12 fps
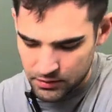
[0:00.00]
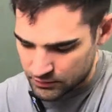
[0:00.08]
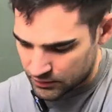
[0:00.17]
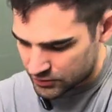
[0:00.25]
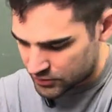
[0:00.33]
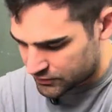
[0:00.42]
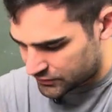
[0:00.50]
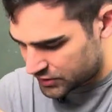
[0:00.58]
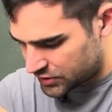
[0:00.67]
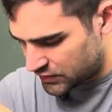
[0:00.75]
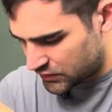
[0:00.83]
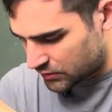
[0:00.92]

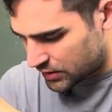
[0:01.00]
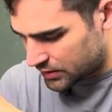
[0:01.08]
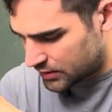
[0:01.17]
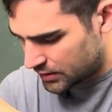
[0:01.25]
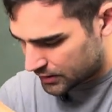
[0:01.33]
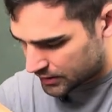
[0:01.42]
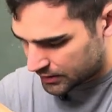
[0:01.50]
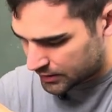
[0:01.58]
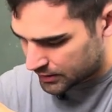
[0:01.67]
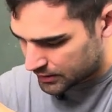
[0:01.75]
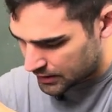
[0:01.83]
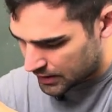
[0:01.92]
which this one
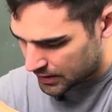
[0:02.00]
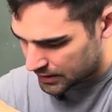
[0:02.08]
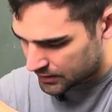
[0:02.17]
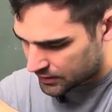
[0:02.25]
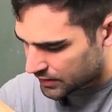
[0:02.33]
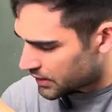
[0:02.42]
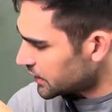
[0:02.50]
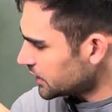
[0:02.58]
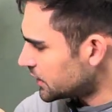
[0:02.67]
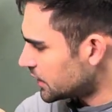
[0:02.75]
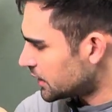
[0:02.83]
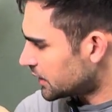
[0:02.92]
I
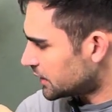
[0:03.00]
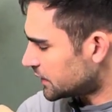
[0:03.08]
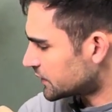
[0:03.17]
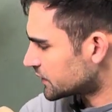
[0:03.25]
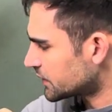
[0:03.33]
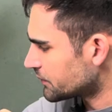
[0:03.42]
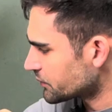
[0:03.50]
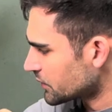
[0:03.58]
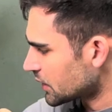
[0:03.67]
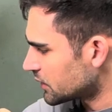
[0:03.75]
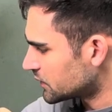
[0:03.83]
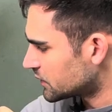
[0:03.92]
think is.
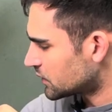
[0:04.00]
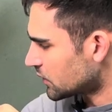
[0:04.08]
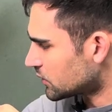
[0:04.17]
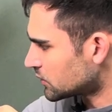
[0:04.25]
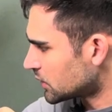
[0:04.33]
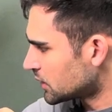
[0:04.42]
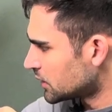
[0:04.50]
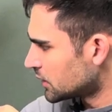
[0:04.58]
So